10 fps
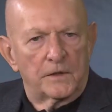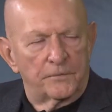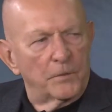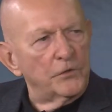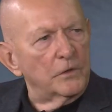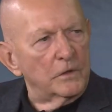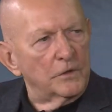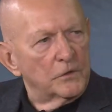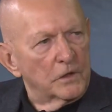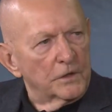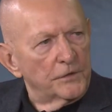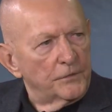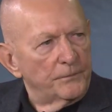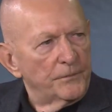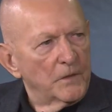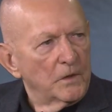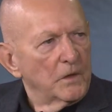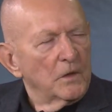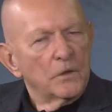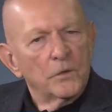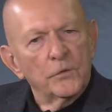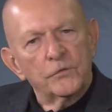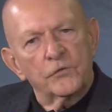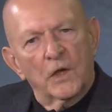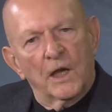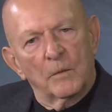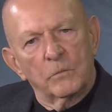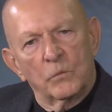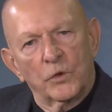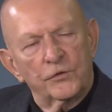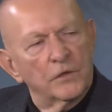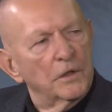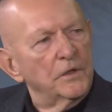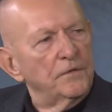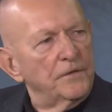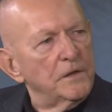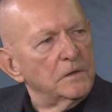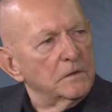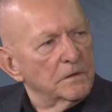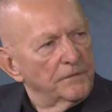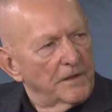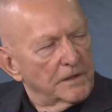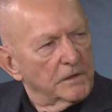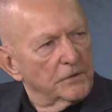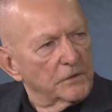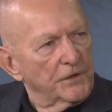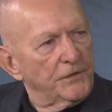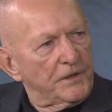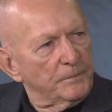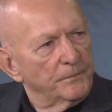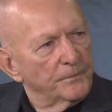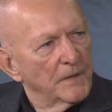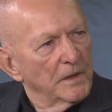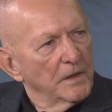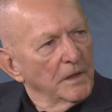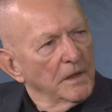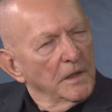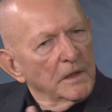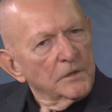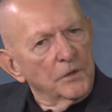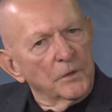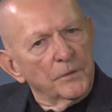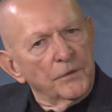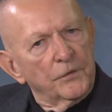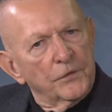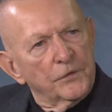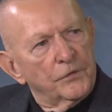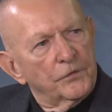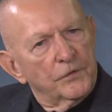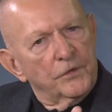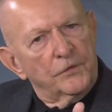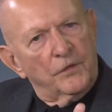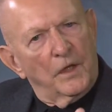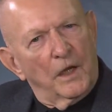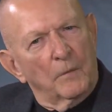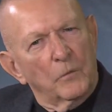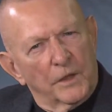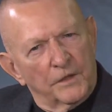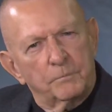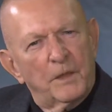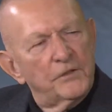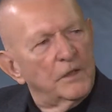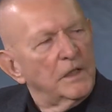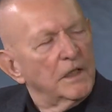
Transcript: of mission controllers whose job was to defeat the flight control team. Mm-hmm. And so it was this, this what a basic